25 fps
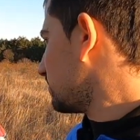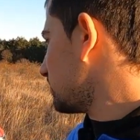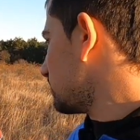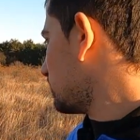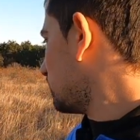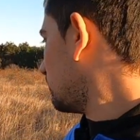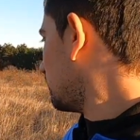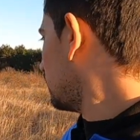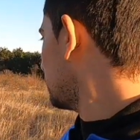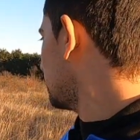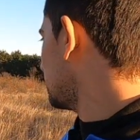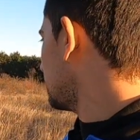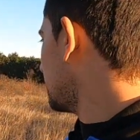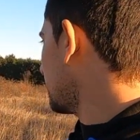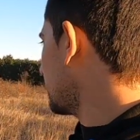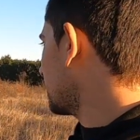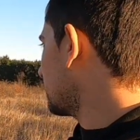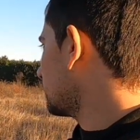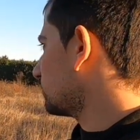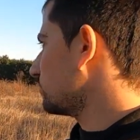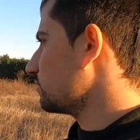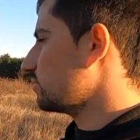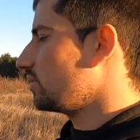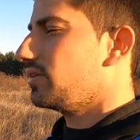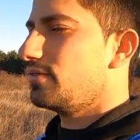so they
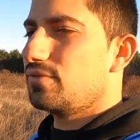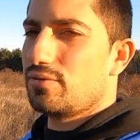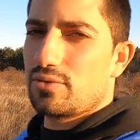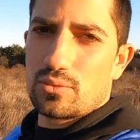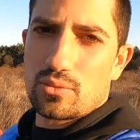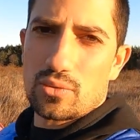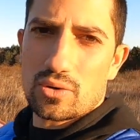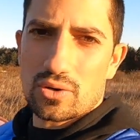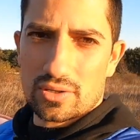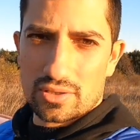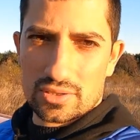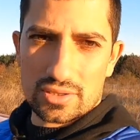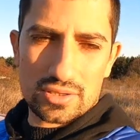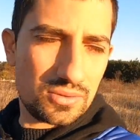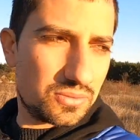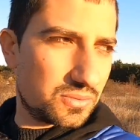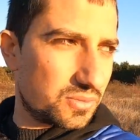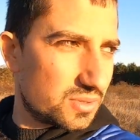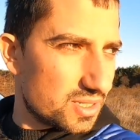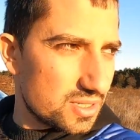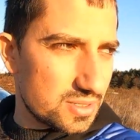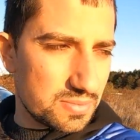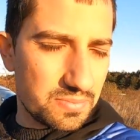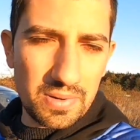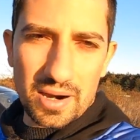cannot give you warranty
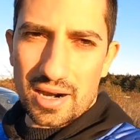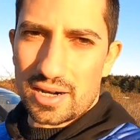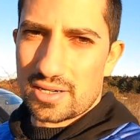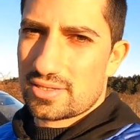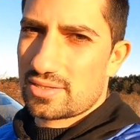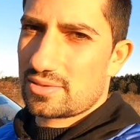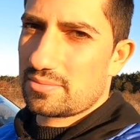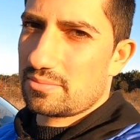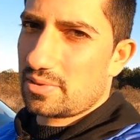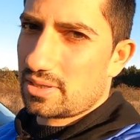on these parts.